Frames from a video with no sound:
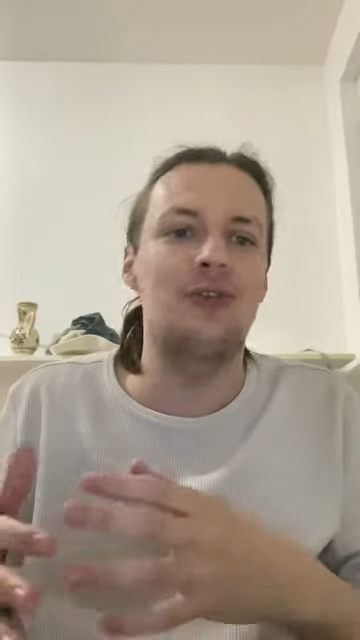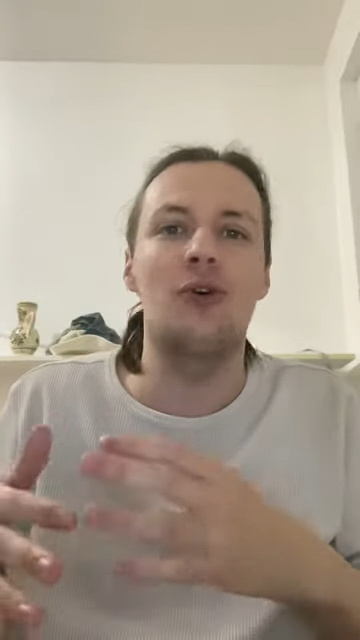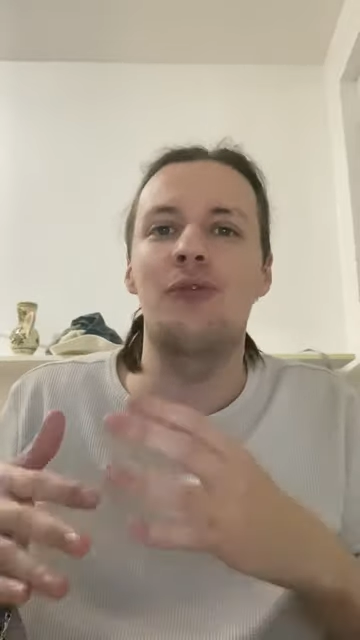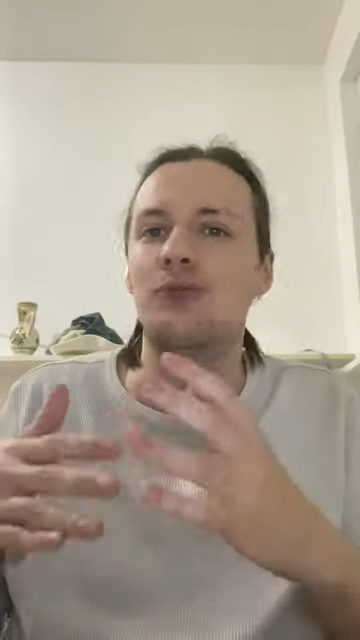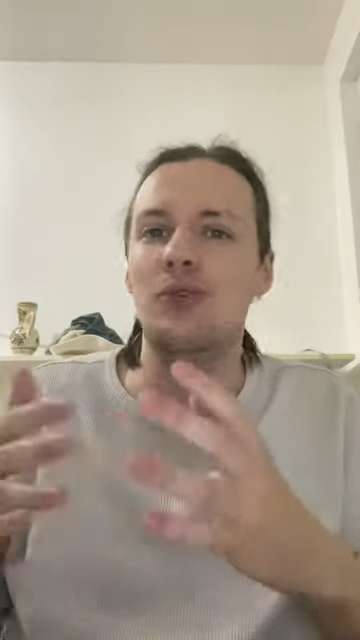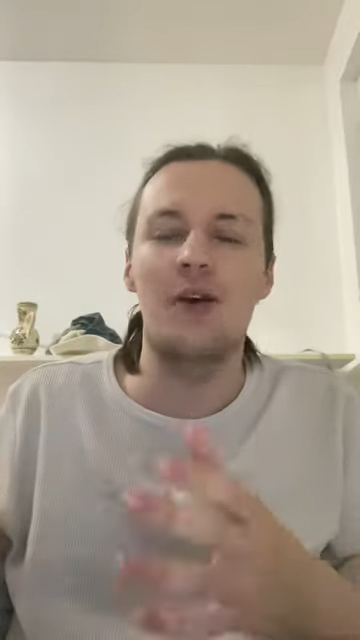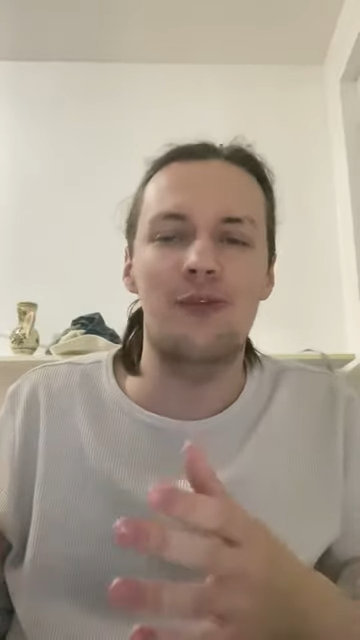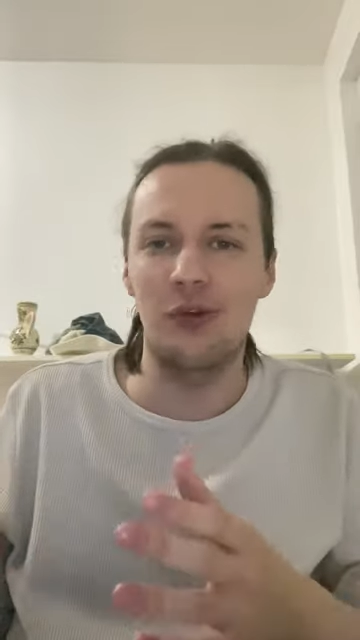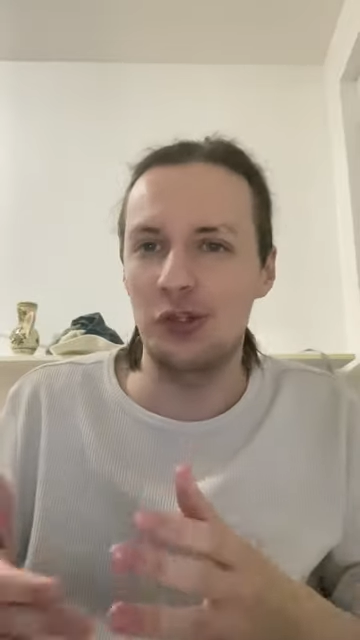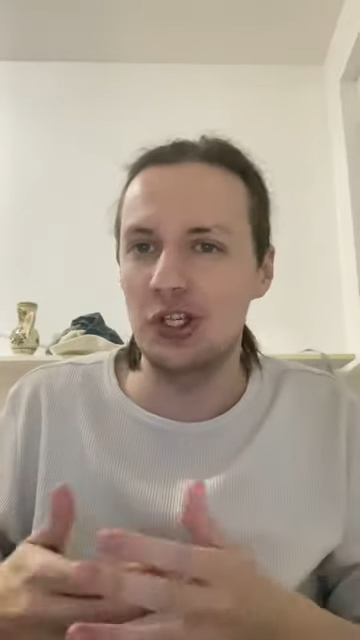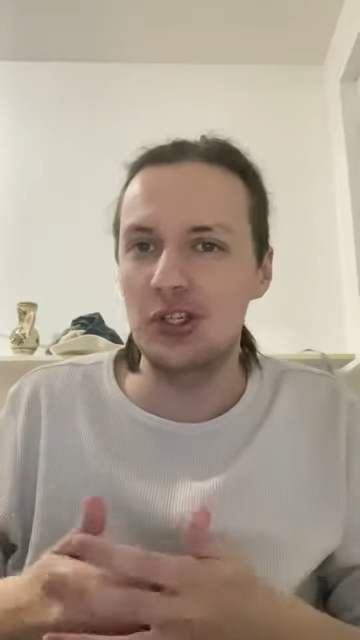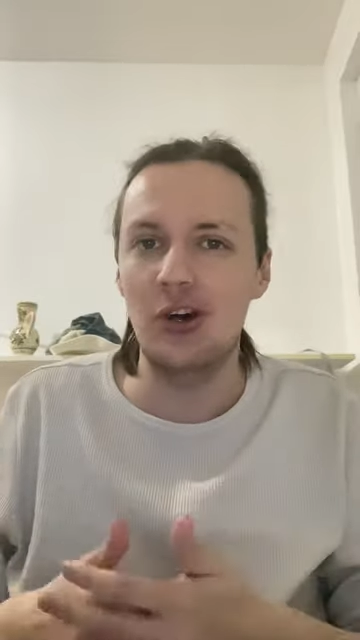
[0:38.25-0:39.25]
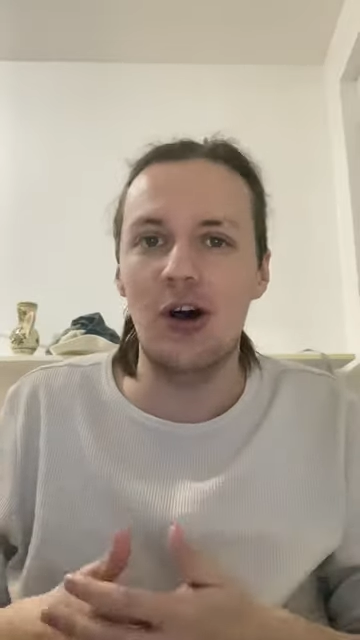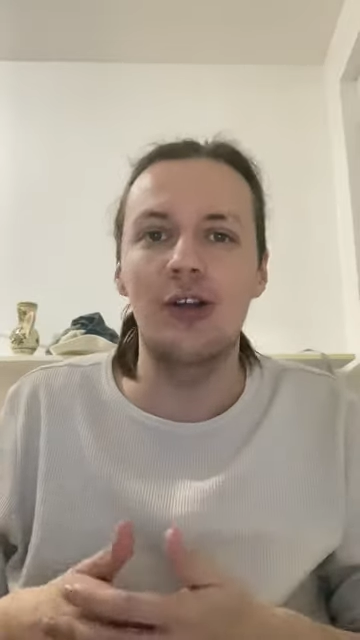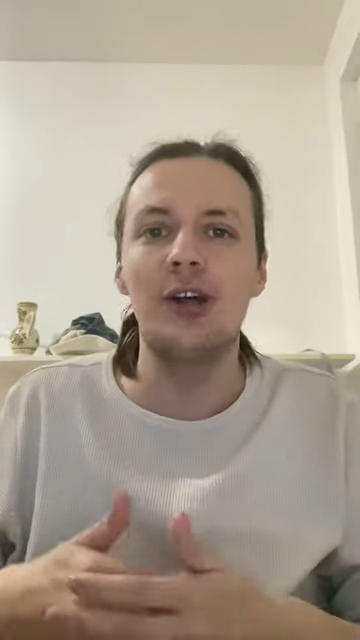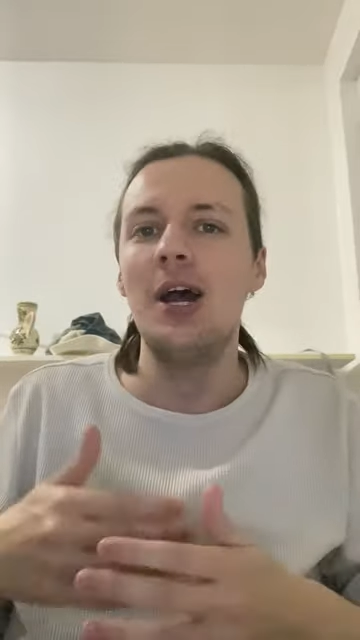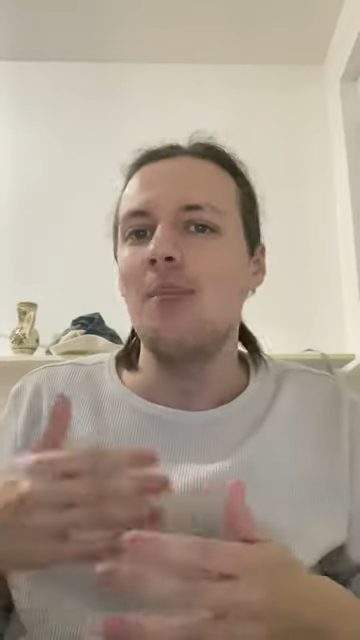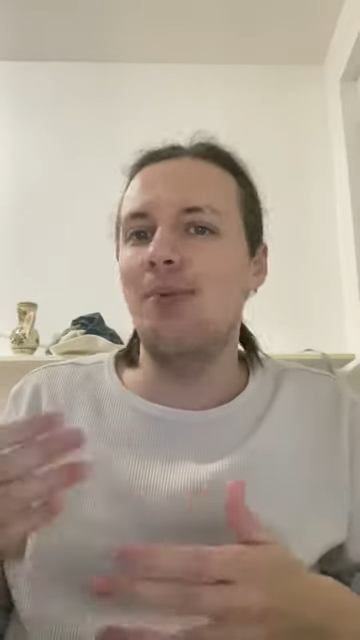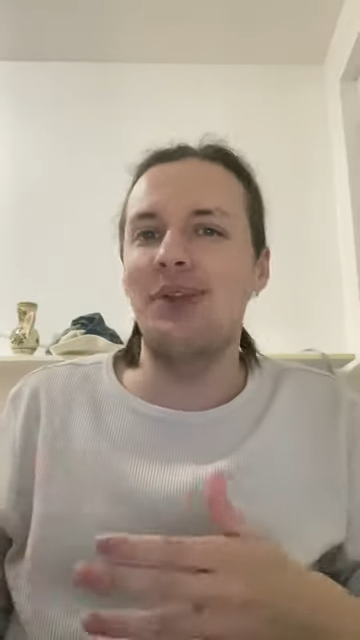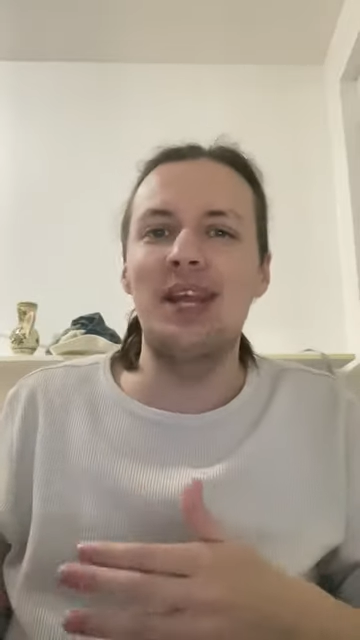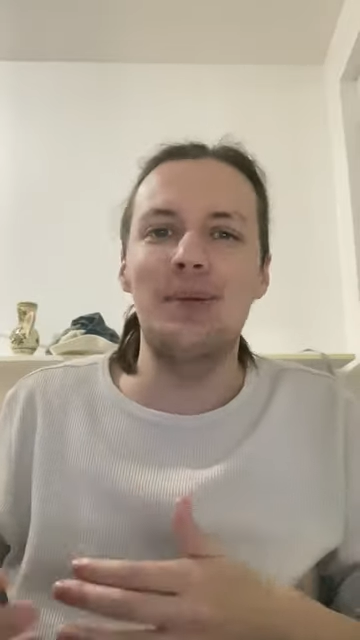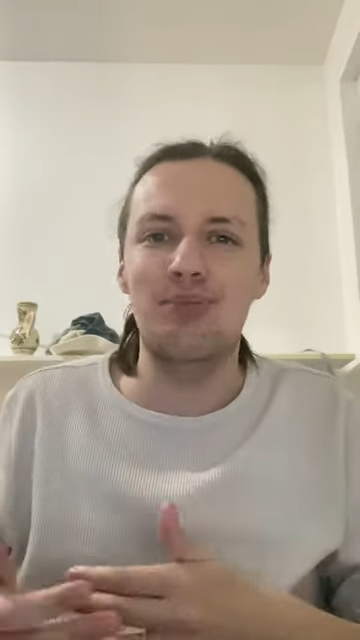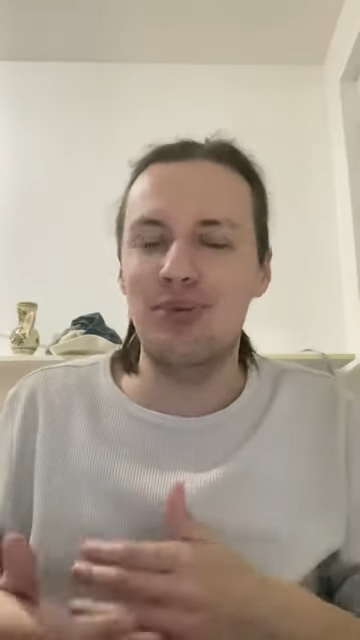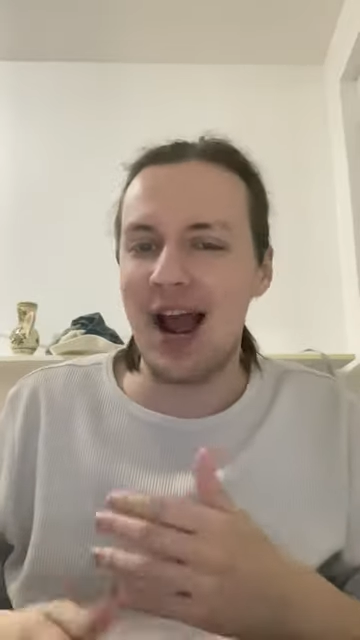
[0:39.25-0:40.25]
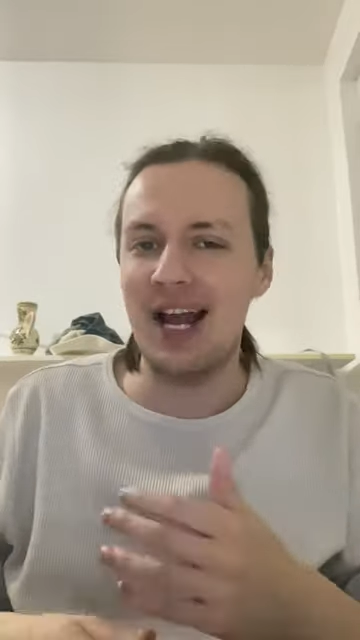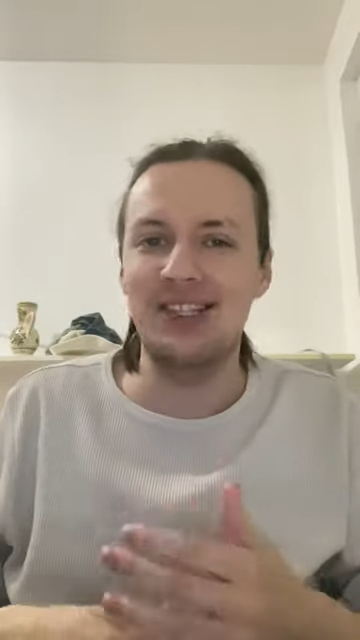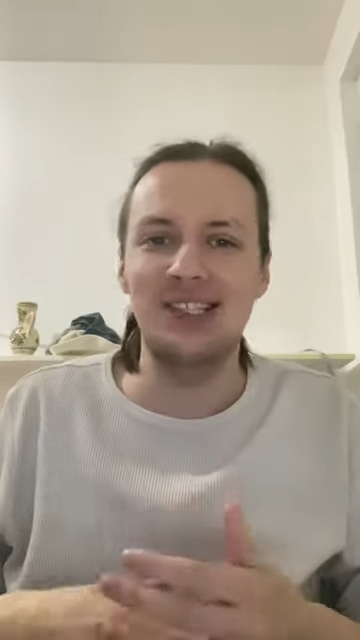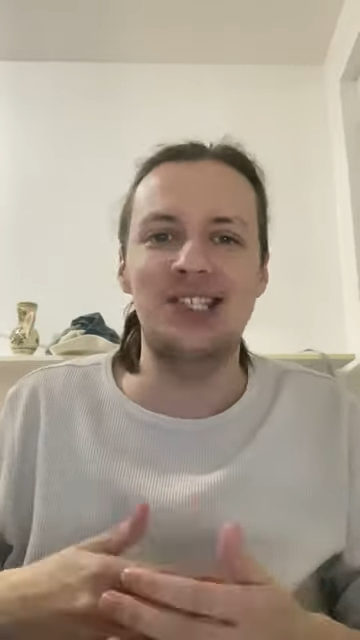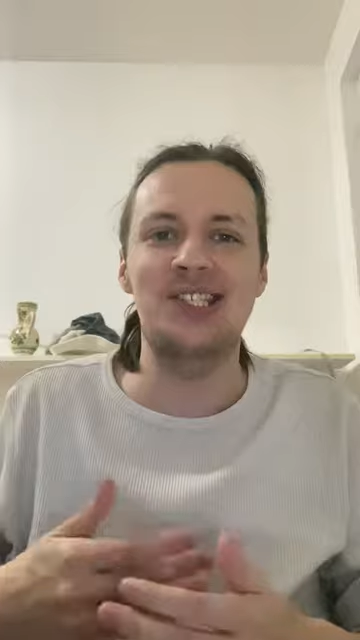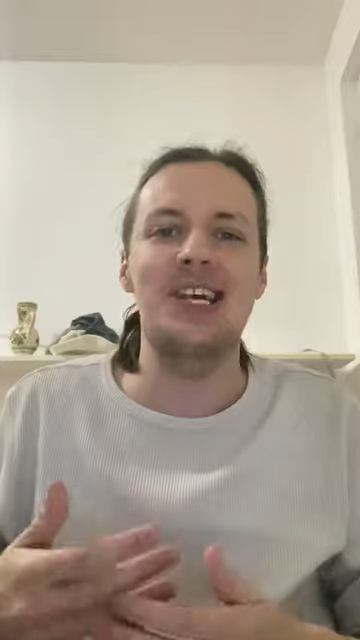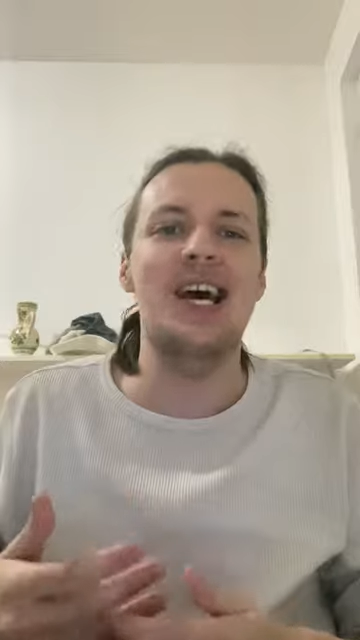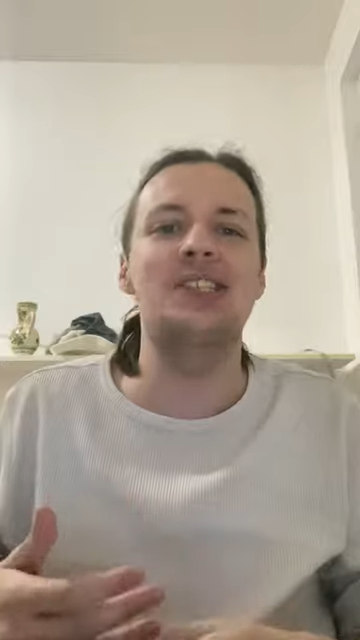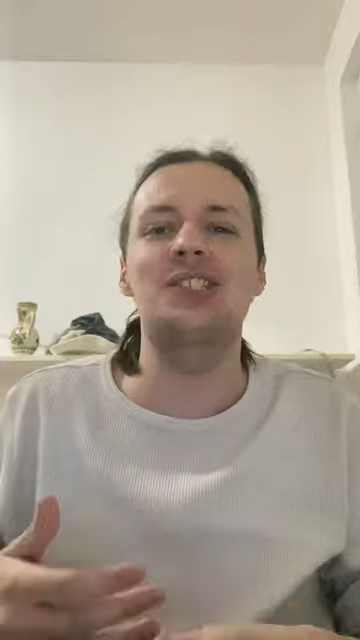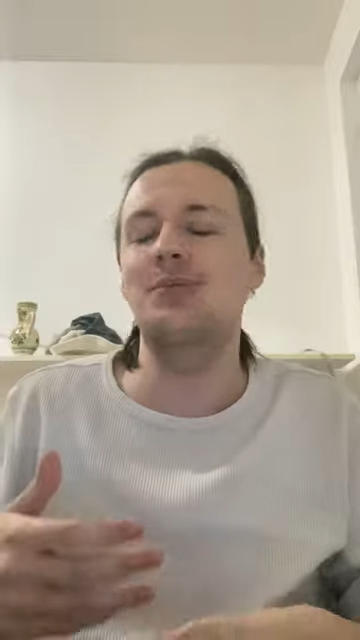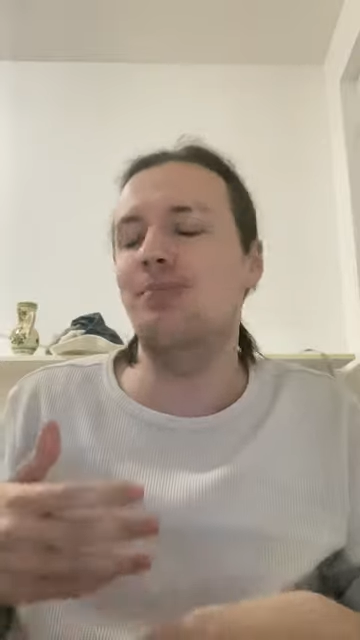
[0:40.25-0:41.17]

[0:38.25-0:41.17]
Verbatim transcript: of Rafael Nadal playing practice sets,